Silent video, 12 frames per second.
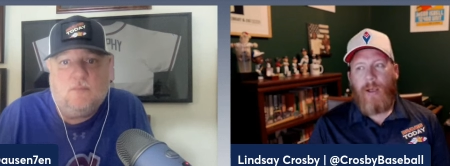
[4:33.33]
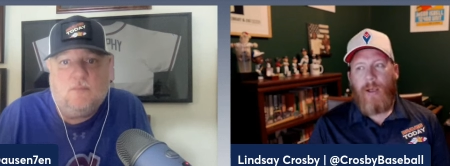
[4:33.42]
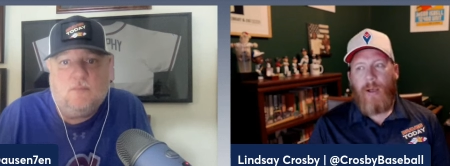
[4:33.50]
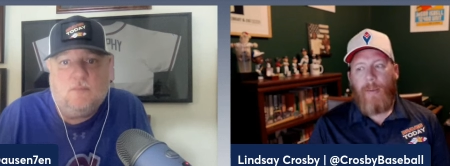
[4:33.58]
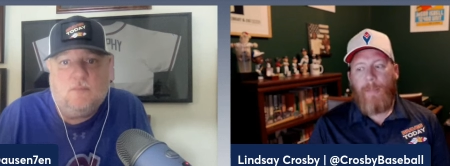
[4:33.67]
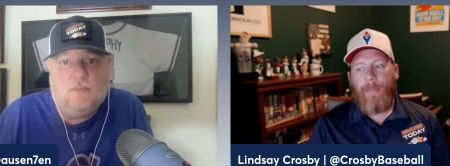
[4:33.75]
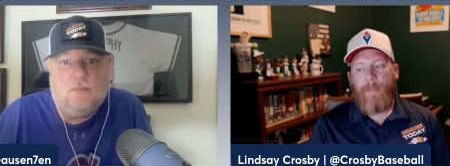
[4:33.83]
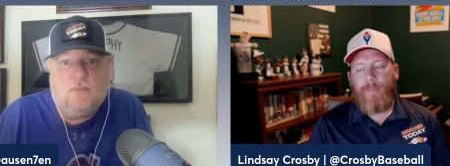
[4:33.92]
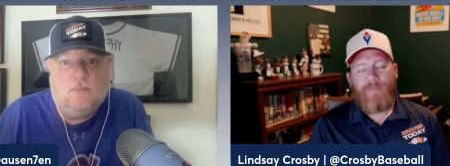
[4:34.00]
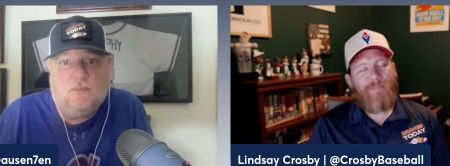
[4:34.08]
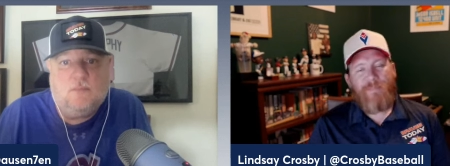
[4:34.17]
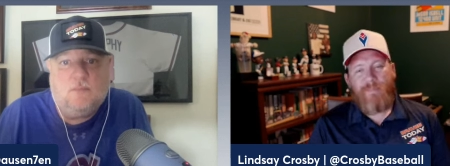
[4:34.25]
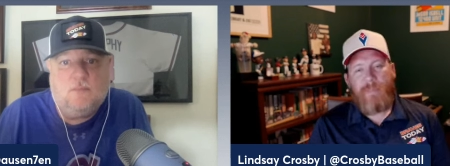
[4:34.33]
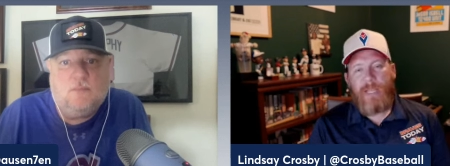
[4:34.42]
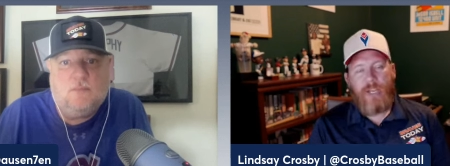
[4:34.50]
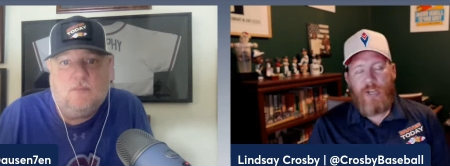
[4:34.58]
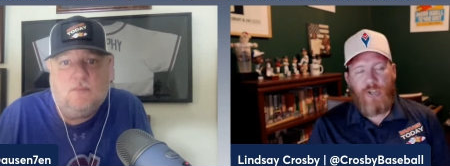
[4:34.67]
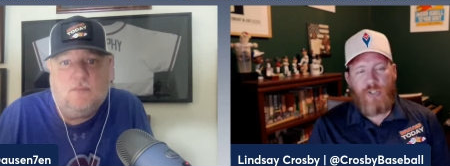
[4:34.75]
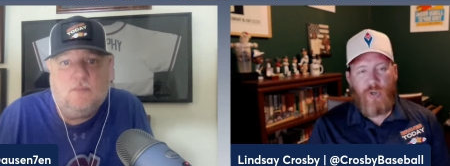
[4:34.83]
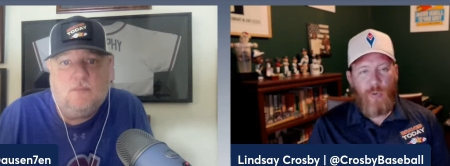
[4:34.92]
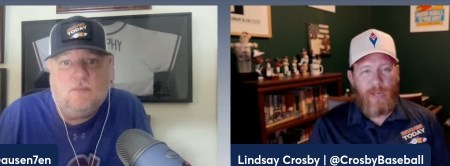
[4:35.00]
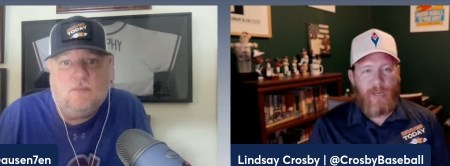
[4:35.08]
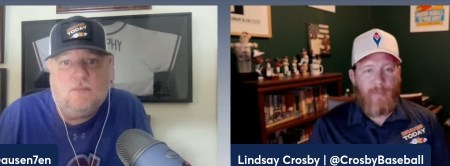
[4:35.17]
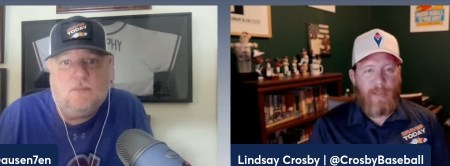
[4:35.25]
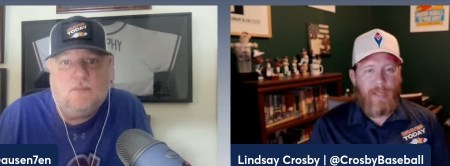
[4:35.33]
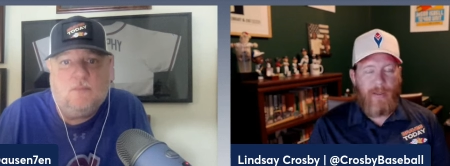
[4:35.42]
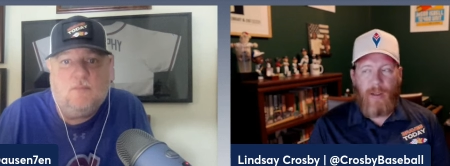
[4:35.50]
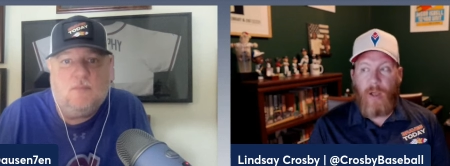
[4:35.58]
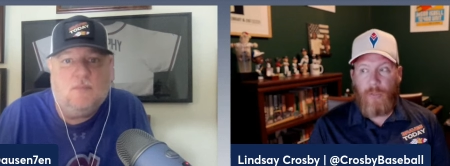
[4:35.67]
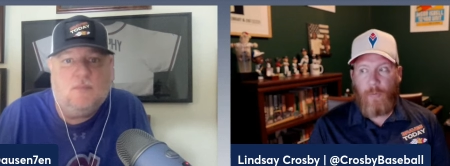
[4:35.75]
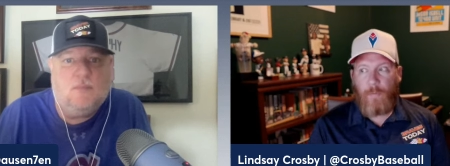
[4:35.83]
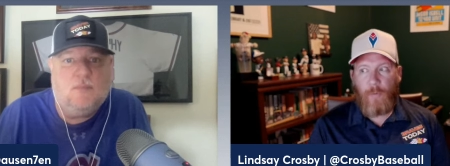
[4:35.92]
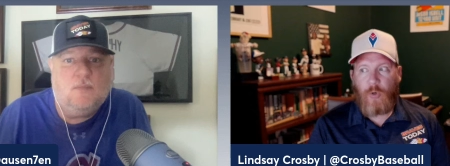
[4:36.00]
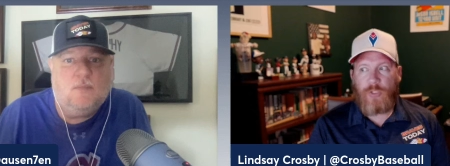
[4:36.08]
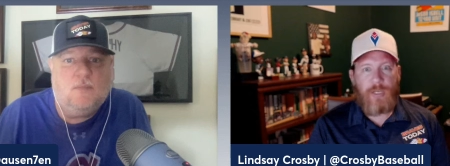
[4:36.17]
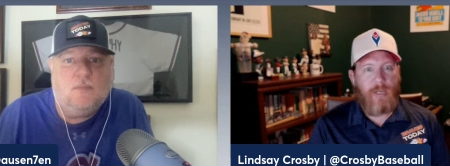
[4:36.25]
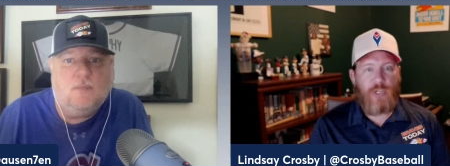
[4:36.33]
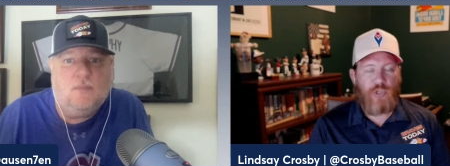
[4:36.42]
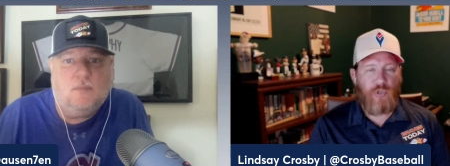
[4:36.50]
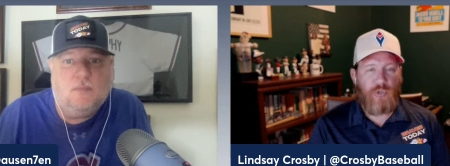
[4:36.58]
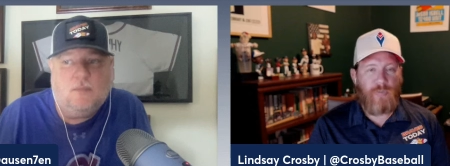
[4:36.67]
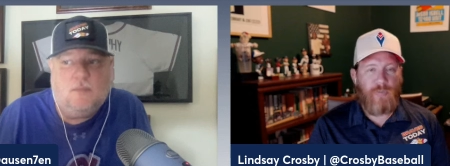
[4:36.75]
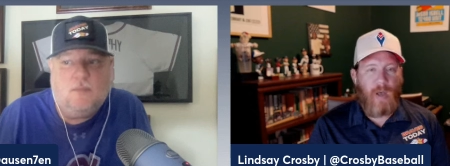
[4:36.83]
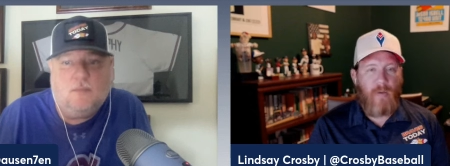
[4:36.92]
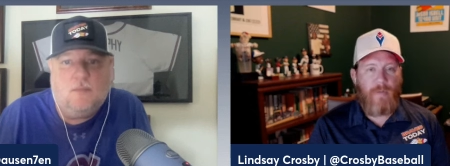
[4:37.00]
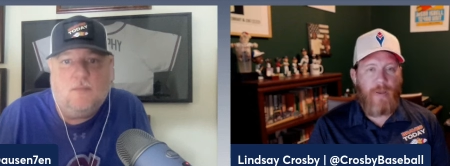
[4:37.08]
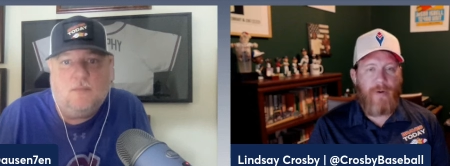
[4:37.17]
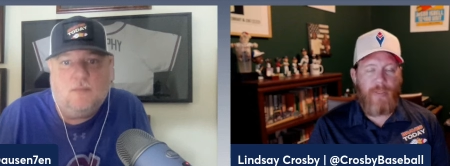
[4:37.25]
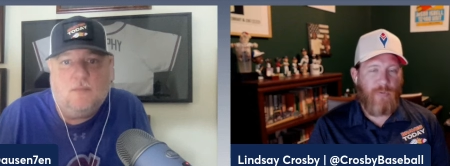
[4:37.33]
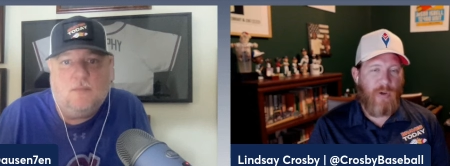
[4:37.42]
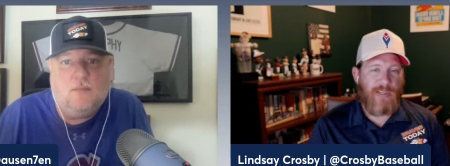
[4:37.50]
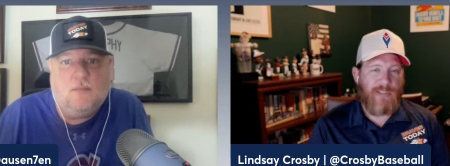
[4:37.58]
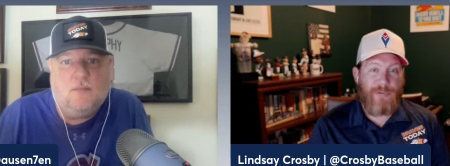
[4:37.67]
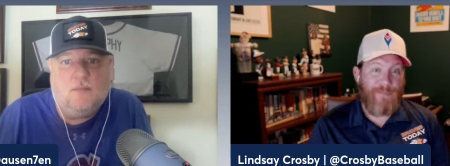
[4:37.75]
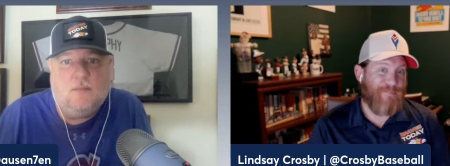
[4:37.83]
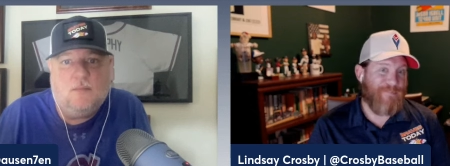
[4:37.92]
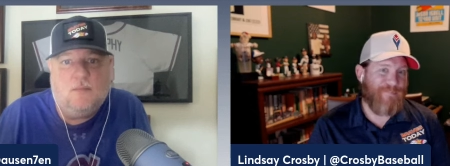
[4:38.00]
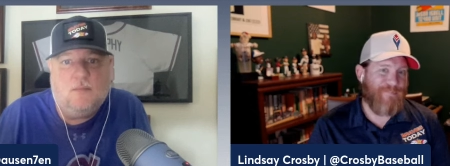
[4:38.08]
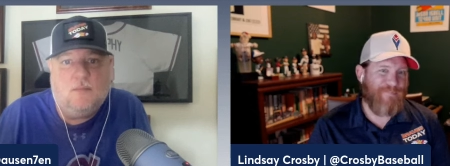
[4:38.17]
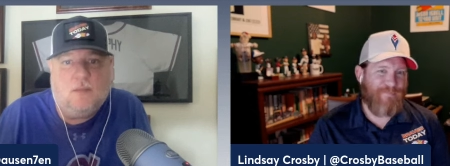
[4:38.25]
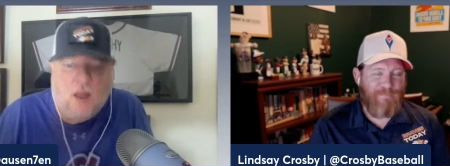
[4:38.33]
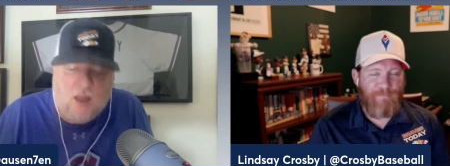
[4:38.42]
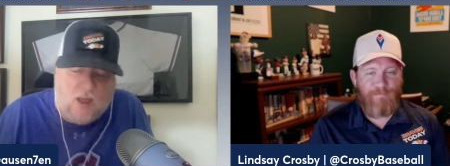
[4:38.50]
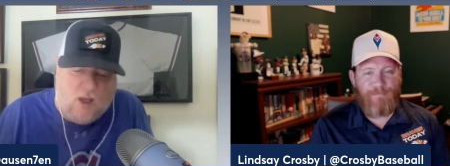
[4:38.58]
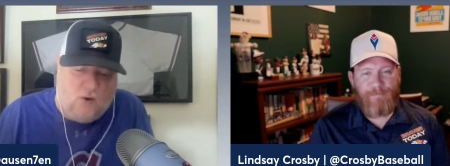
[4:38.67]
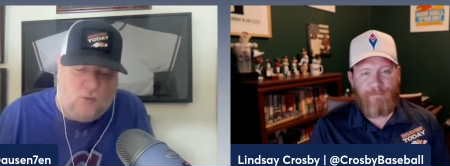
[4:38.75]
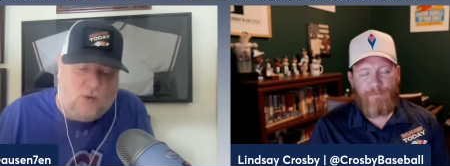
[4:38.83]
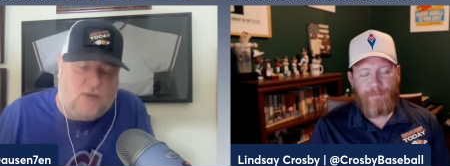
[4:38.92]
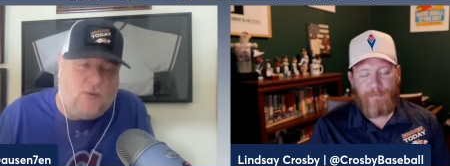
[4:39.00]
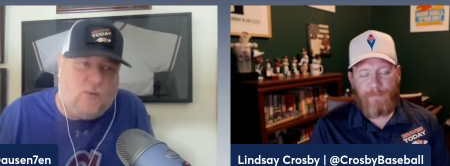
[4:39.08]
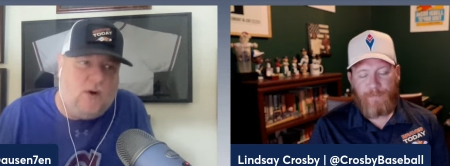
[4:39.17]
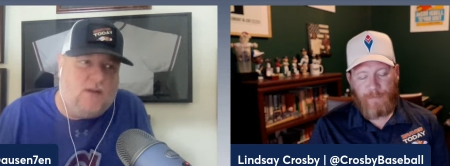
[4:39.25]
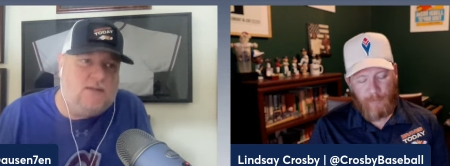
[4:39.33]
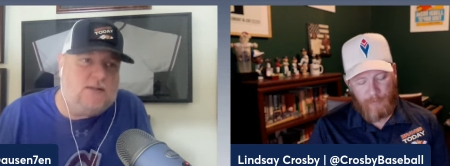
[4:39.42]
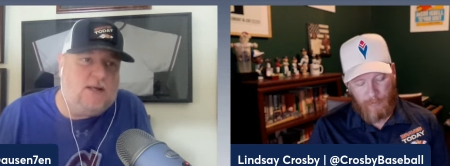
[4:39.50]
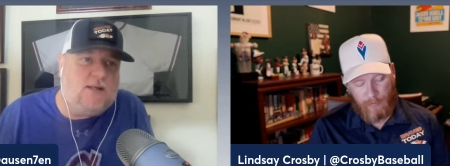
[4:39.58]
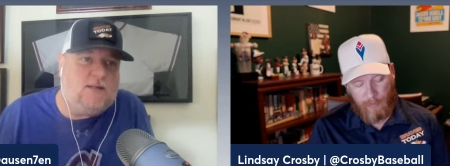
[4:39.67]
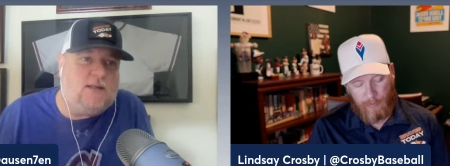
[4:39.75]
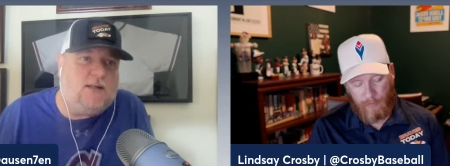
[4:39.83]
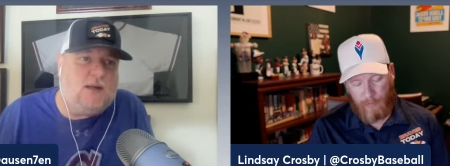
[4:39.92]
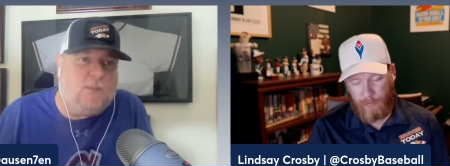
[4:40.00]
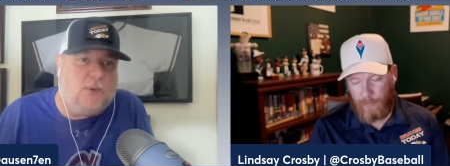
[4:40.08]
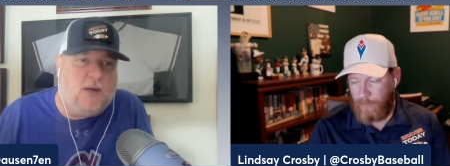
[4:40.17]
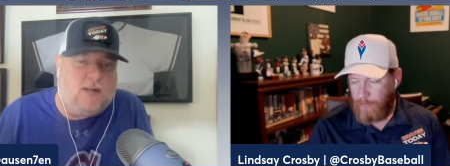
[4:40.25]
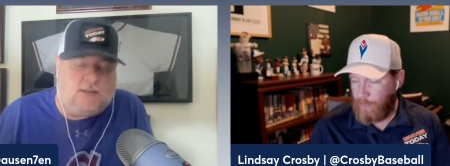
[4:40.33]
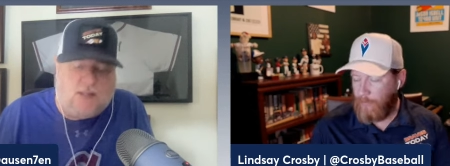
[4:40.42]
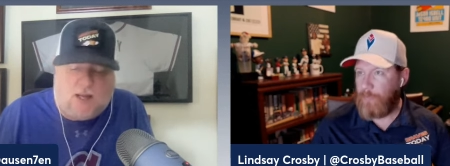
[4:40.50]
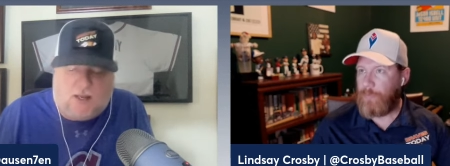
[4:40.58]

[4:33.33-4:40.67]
Speaker 1: um, then you just don't get him in on the first initial unveiling of the roster
Speaker 2: with the ones that did get picked, uh,